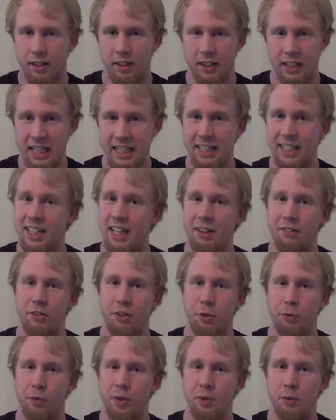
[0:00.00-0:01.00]
Need to give
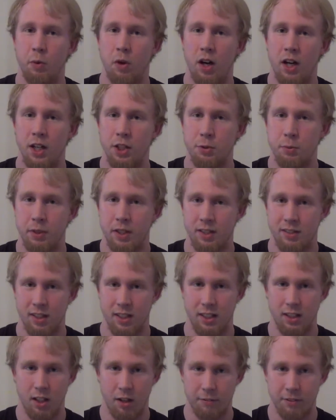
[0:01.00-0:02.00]
it a rewatch because
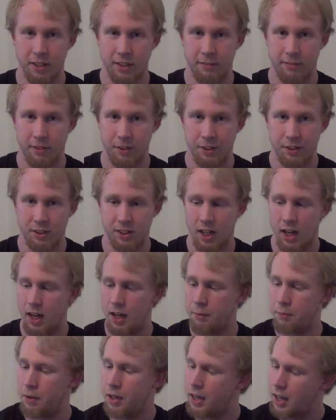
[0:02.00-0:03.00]
I loved it the first
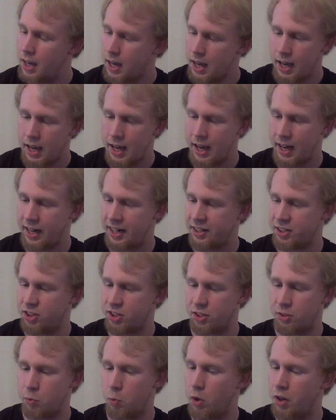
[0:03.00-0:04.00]
time, and it's
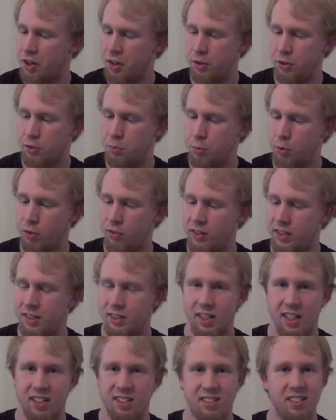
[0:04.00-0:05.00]
just one of those
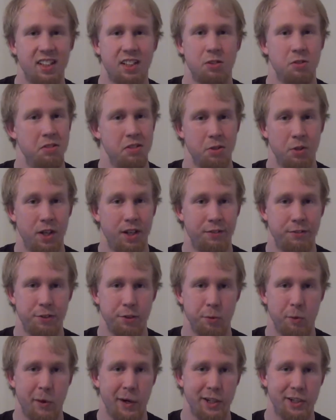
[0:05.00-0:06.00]
movies that sticks with you
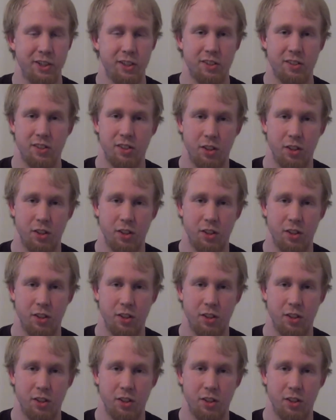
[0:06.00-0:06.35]
after you watch it.